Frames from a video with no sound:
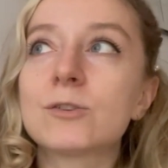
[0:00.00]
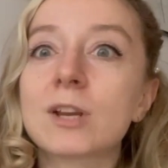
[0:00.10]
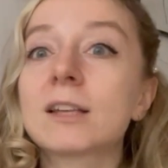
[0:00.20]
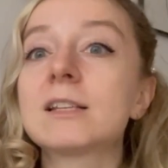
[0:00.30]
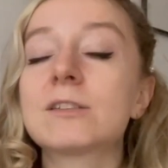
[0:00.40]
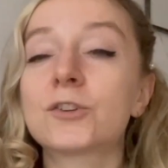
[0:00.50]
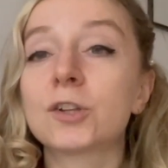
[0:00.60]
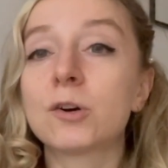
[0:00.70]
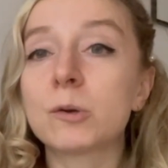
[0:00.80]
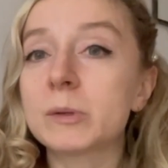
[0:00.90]
you're not
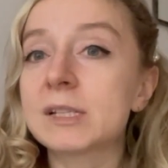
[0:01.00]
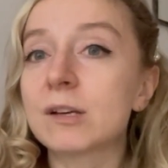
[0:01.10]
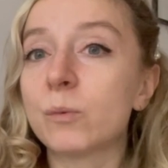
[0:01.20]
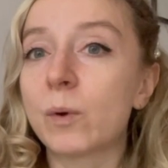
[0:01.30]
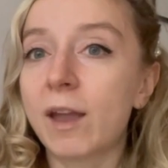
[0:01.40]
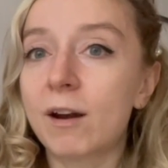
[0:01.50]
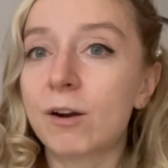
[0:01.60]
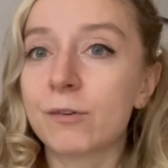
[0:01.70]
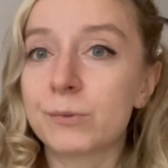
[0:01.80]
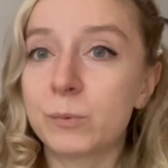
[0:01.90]
necessarily always
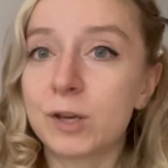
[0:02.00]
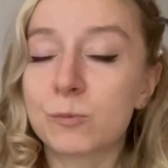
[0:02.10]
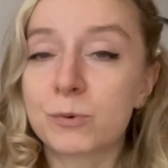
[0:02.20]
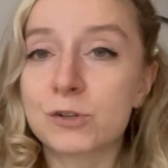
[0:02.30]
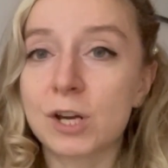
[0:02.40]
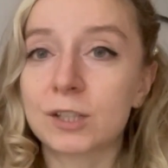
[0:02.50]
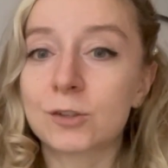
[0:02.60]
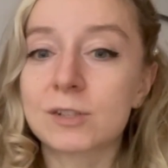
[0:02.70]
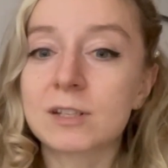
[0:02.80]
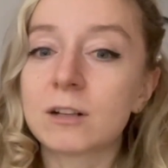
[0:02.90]
aware of the way you
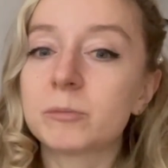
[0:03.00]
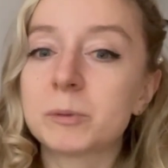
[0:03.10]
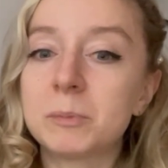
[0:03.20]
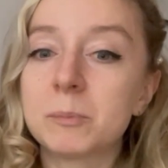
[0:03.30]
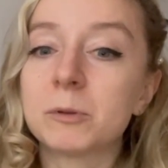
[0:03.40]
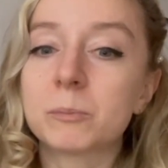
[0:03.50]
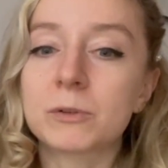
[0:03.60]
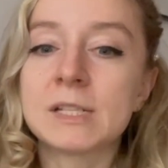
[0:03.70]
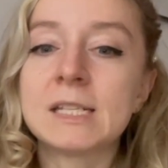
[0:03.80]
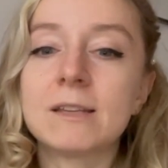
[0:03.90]
project yourself, but people
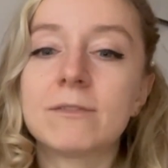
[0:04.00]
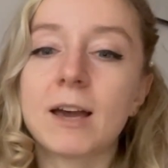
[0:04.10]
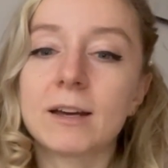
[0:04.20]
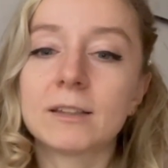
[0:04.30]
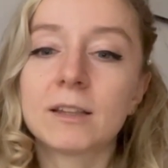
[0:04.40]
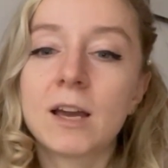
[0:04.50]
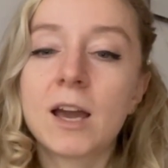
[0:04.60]
perceive that.